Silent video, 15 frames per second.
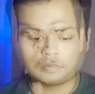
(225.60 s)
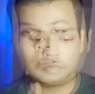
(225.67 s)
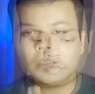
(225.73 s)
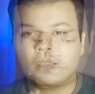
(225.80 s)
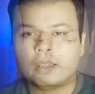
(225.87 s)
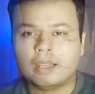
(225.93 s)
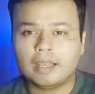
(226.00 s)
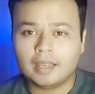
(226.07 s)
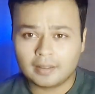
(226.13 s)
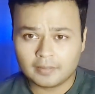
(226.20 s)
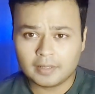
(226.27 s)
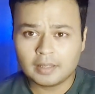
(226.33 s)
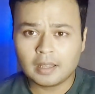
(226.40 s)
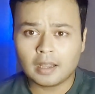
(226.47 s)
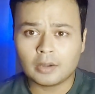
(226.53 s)
11th
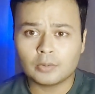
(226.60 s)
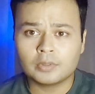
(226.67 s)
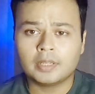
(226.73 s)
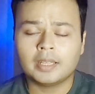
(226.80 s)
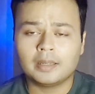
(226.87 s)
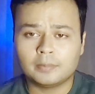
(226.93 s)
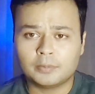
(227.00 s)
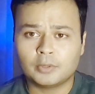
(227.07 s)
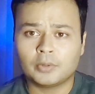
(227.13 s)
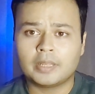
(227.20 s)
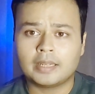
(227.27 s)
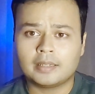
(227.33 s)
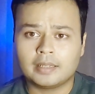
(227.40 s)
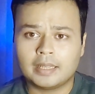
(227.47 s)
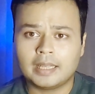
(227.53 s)
house helps you get
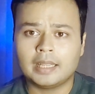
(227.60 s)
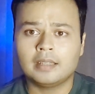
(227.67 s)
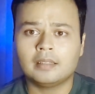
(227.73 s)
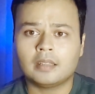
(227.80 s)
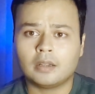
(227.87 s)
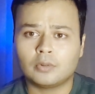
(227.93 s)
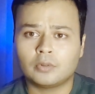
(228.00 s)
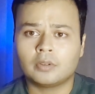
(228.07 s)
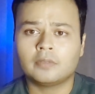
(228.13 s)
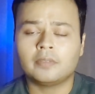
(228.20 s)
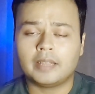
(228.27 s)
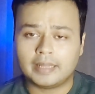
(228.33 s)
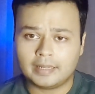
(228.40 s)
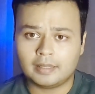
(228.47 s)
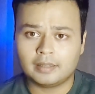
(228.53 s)
gains out of
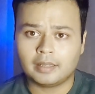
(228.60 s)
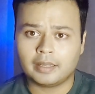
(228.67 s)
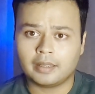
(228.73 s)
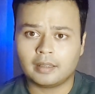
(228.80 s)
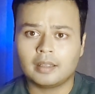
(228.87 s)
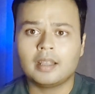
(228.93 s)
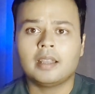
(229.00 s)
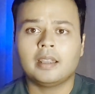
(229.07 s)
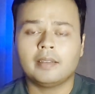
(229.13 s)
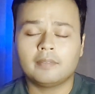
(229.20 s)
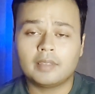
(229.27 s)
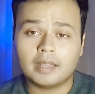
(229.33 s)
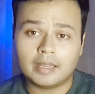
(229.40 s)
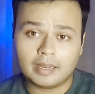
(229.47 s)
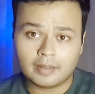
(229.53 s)
anything. If the
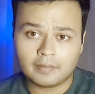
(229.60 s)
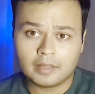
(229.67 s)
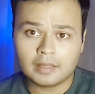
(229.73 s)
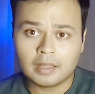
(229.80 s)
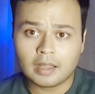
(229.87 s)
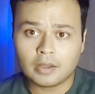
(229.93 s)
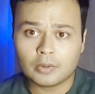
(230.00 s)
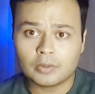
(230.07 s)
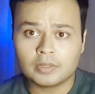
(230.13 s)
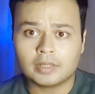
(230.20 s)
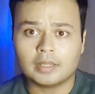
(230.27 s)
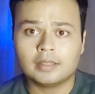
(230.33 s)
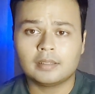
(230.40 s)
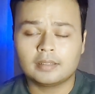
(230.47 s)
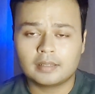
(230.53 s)
11th house
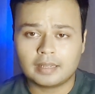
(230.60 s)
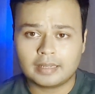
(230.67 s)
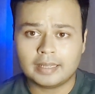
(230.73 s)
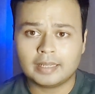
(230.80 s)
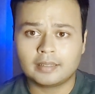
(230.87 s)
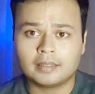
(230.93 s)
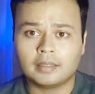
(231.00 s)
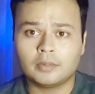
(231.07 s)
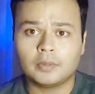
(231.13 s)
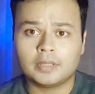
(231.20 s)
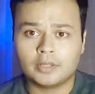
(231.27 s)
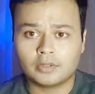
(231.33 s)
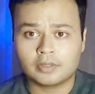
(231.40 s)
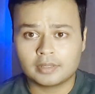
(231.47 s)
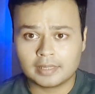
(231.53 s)
is connected with your
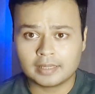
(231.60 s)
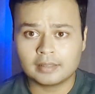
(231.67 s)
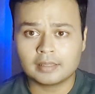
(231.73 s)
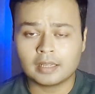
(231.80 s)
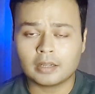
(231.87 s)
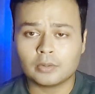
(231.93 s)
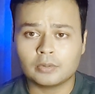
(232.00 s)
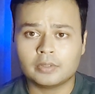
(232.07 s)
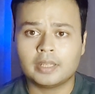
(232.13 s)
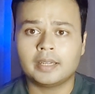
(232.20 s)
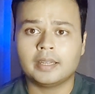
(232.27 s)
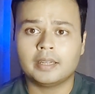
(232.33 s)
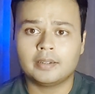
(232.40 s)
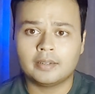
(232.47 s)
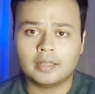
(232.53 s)
6th house, then it
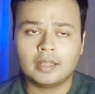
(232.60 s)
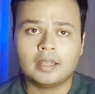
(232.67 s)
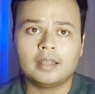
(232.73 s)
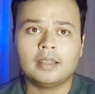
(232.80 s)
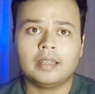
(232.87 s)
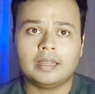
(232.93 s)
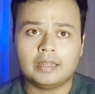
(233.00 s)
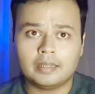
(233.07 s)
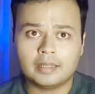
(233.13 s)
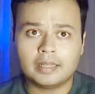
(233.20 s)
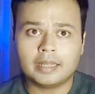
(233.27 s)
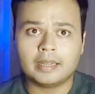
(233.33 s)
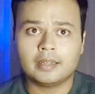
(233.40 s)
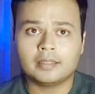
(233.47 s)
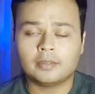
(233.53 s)

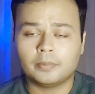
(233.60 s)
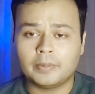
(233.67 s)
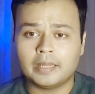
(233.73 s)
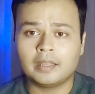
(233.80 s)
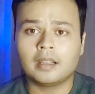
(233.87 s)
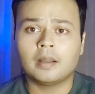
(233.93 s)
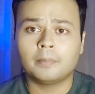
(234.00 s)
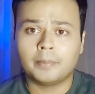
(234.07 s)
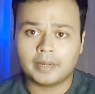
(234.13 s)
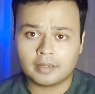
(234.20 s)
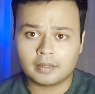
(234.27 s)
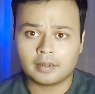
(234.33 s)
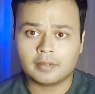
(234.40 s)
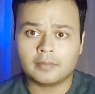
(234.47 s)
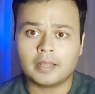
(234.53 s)
indicates being competitive
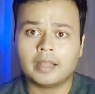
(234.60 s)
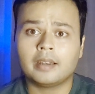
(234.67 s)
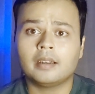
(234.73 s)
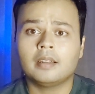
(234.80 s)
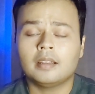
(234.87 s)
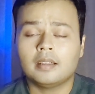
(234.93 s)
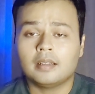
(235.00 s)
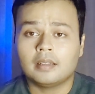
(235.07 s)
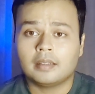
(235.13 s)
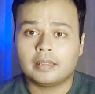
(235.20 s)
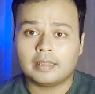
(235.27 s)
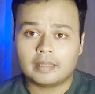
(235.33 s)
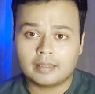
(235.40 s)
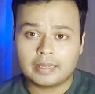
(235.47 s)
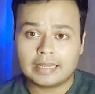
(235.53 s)
and
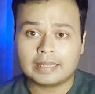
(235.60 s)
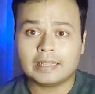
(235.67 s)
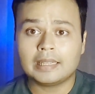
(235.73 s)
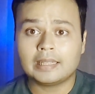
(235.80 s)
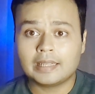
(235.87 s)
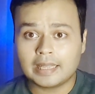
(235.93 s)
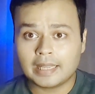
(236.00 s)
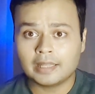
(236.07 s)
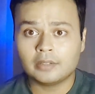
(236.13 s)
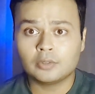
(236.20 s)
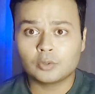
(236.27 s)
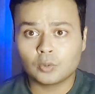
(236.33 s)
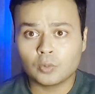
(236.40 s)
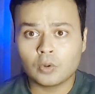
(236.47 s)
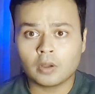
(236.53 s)
getting gains through
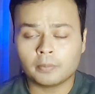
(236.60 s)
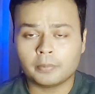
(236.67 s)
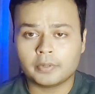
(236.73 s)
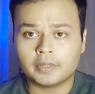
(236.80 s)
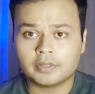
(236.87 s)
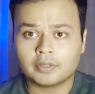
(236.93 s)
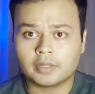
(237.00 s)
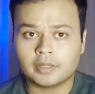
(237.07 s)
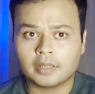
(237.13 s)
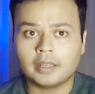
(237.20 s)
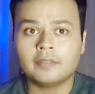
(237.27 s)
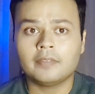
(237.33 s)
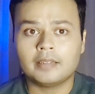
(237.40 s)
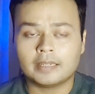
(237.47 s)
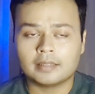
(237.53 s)
competition. If
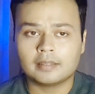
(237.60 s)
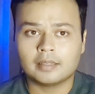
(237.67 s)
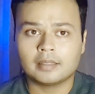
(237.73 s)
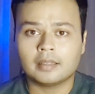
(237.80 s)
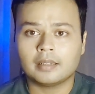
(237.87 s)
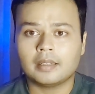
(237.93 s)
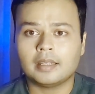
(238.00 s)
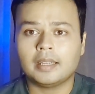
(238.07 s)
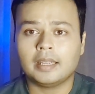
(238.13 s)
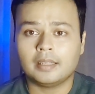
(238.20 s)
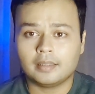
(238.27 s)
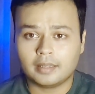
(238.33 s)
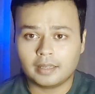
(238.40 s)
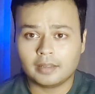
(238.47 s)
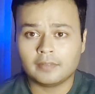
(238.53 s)
let's say the
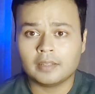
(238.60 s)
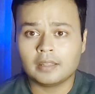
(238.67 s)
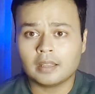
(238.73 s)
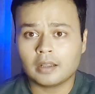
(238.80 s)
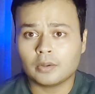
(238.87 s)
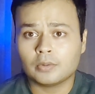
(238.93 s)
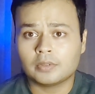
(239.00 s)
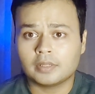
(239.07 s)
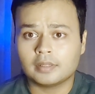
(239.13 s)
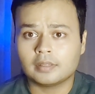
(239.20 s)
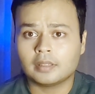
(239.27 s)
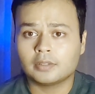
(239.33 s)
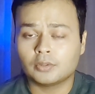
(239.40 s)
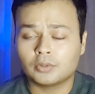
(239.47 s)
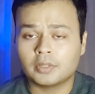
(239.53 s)
11th house is
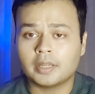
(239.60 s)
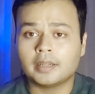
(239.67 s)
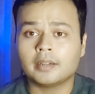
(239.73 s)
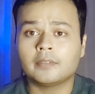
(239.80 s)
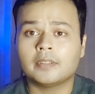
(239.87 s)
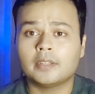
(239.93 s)
associated with your